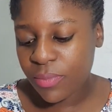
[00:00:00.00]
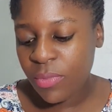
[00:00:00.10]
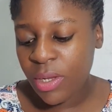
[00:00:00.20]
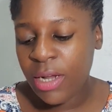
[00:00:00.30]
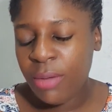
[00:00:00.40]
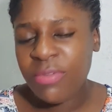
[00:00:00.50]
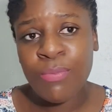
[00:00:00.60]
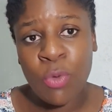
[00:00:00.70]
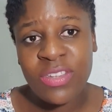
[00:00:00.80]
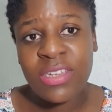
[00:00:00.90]
And
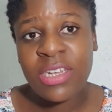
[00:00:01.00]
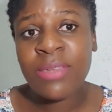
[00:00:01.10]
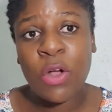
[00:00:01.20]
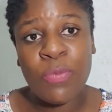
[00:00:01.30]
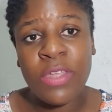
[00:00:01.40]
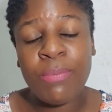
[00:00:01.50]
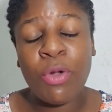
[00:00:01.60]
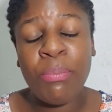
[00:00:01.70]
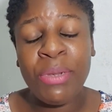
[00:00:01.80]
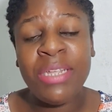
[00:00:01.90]
most times I'll then
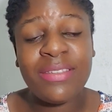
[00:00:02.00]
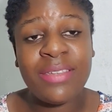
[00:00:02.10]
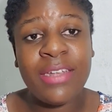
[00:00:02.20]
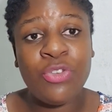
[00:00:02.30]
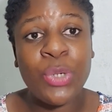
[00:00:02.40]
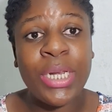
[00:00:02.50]
promptly send you an